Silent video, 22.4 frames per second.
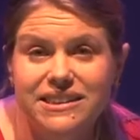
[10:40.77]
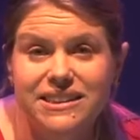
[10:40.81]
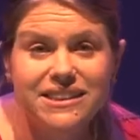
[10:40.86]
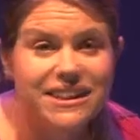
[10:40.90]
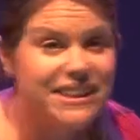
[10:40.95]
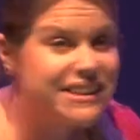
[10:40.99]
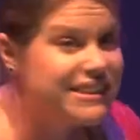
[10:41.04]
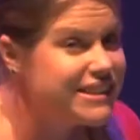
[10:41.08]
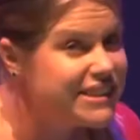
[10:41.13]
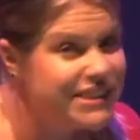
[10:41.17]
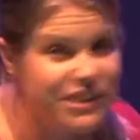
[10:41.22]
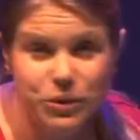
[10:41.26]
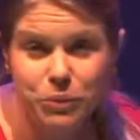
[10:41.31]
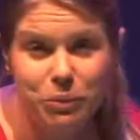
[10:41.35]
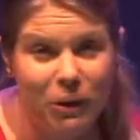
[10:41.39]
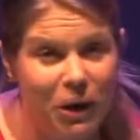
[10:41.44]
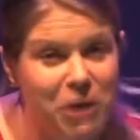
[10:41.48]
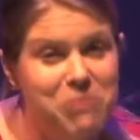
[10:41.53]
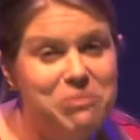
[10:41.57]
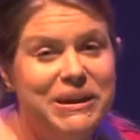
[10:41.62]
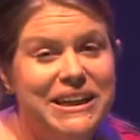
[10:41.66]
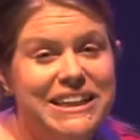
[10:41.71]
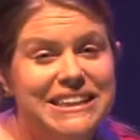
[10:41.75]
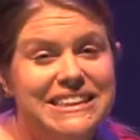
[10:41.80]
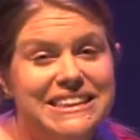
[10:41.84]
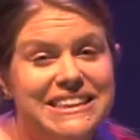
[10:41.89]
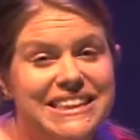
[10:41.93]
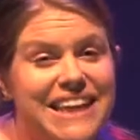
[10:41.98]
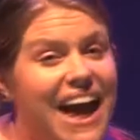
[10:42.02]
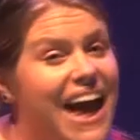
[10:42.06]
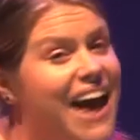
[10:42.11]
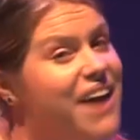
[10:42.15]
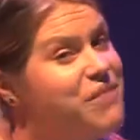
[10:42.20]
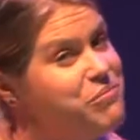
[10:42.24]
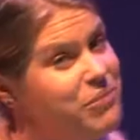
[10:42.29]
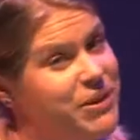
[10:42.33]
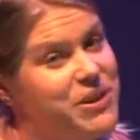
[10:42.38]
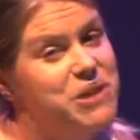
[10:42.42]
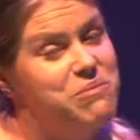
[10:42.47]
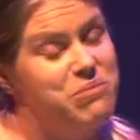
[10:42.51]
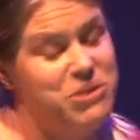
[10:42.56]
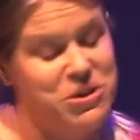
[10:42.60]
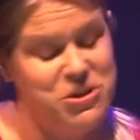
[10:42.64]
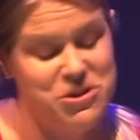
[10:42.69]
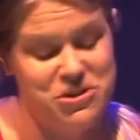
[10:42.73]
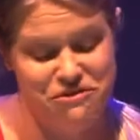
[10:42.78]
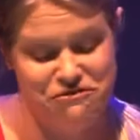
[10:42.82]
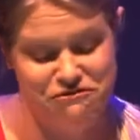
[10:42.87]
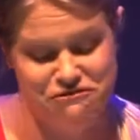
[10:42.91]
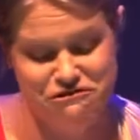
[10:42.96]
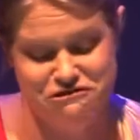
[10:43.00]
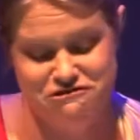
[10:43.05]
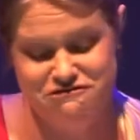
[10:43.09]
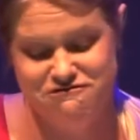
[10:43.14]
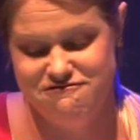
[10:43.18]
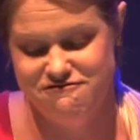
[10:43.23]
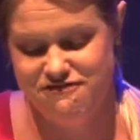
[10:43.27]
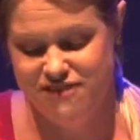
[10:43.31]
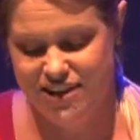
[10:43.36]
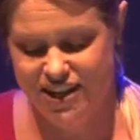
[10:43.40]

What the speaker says: They're still poppies, but they're beautiful.